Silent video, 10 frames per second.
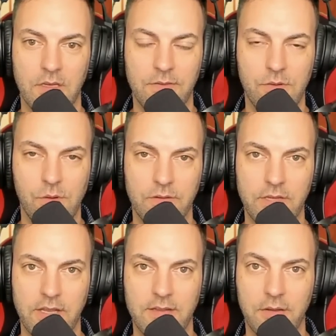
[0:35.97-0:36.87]
Of course,
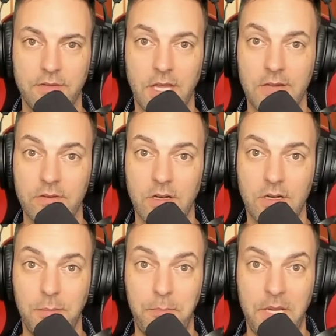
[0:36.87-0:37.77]
that is outside of
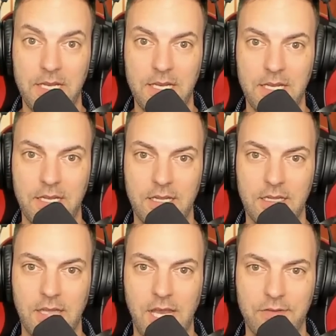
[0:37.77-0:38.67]
our Monday
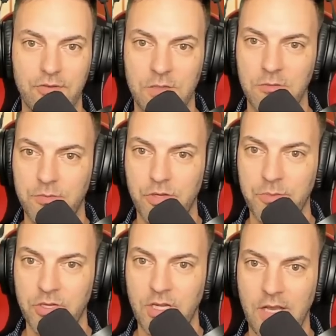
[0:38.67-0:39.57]
live stream, our
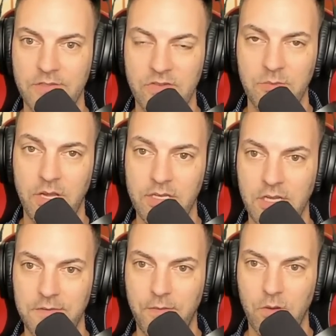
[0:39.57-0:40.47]
premiere lives every
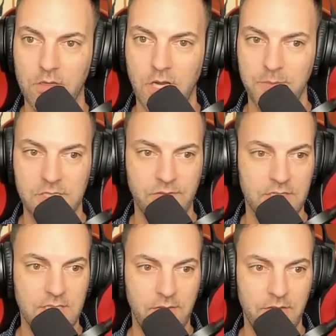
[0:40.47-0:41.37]
Monday at 4 o'clock Pacific,
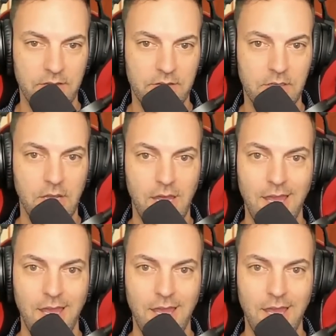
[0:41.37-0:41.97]
7 Eastern.